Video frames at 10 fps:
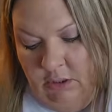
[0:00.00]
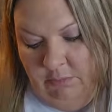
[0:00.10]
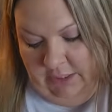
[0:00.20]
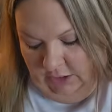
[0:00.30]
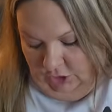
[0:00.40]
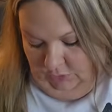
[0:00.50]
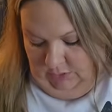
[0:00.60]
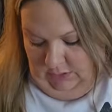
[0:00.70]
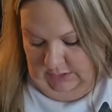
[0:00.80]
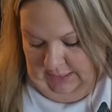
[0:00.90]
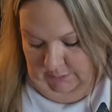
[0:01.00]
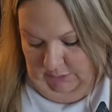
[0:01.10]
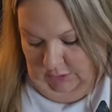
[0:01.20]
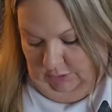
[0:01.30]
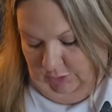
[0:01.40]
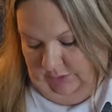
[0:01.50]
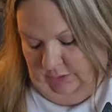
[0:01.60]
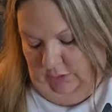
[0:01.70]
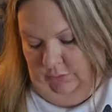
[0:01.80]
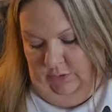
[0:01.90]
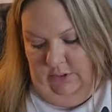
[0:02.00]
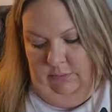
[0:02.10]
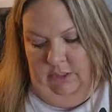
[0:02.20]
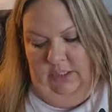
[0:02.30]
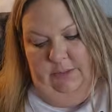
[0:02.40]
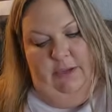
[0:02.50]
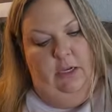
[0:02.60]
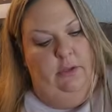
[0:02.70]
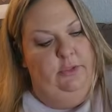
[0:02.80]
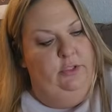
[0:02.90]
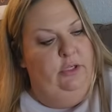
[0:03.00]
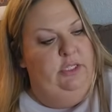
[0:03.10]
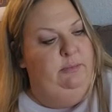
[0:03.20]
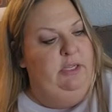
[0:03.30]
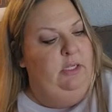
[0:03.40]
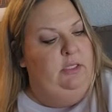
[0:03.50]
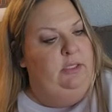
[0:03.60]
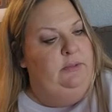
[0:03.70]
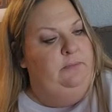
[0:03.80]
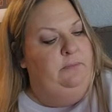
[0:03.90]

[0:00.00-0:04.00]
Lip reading: But I could do a dab of glue and glue some bugs back on the circus peanuts.